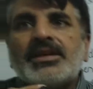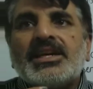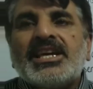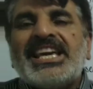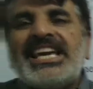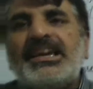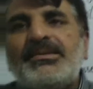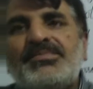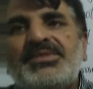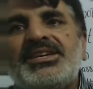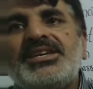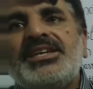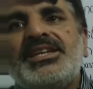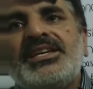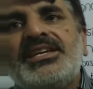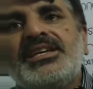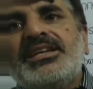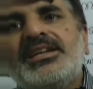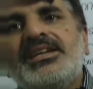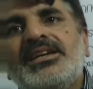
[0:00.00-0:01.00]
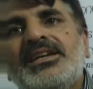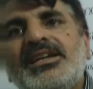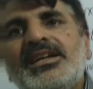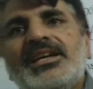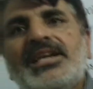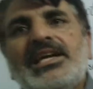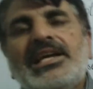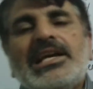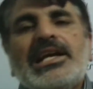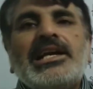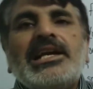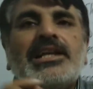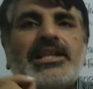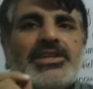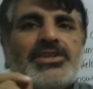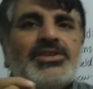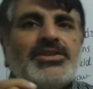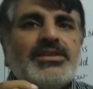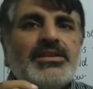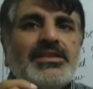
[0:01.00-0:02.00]
KP
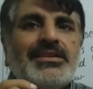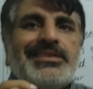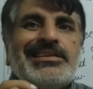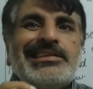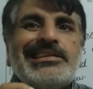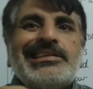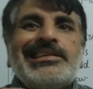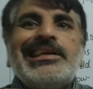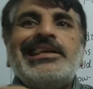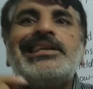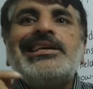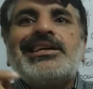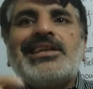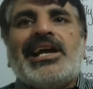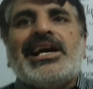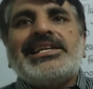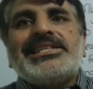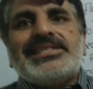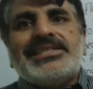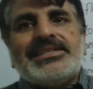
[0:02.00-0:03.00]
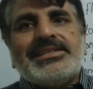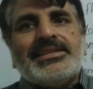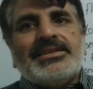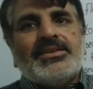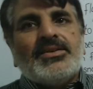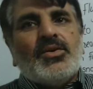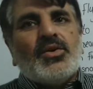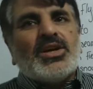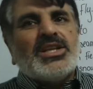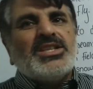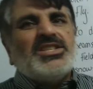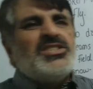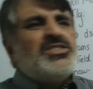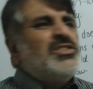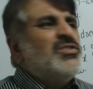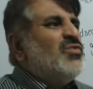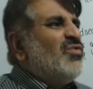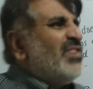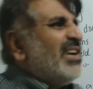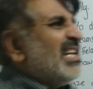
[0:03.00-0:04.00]
English 10th class. Okay, this
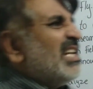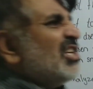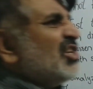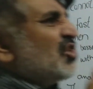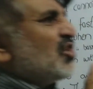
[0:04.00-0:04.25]
is very